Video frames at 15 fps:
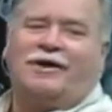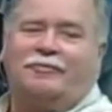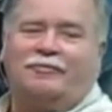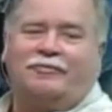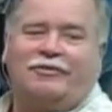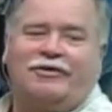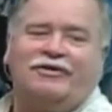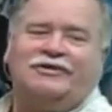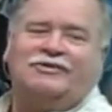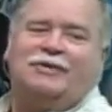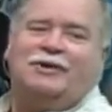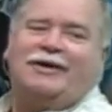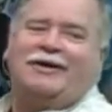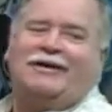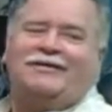out and put it in his
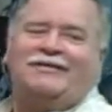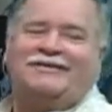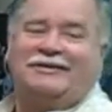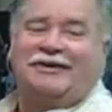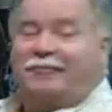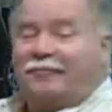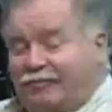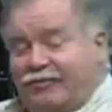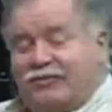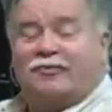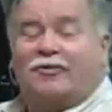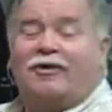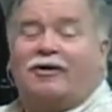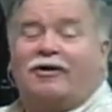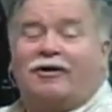pocket. Yep,
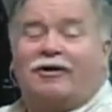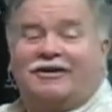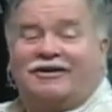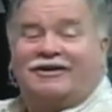you are.